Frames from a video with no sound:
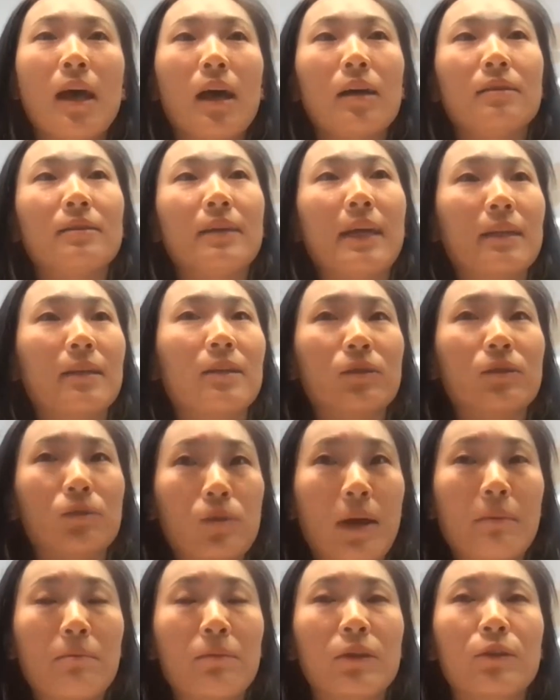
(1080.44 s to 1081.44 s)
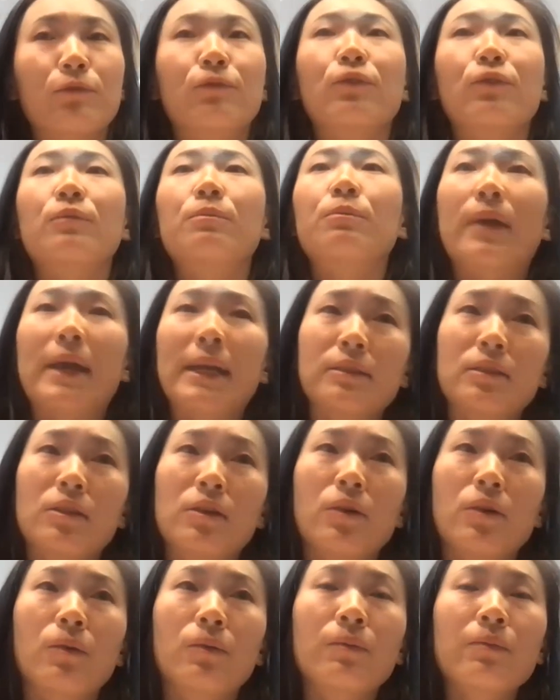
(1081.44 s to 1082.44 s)
ANTLR grammar for
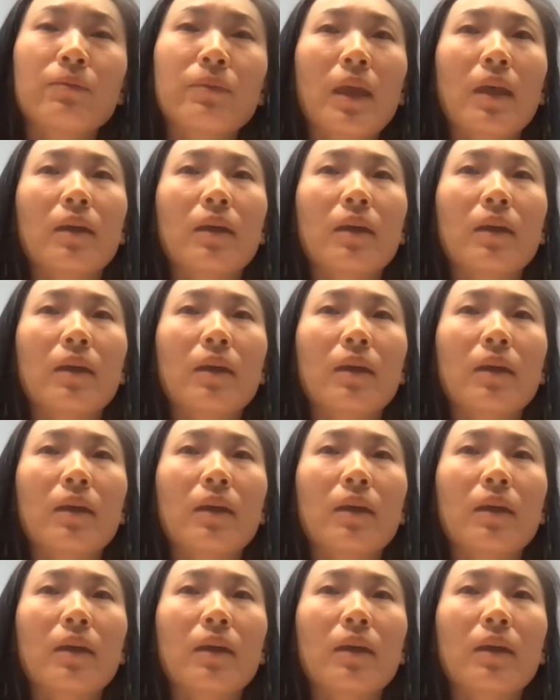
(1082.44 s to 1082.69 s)
Presto.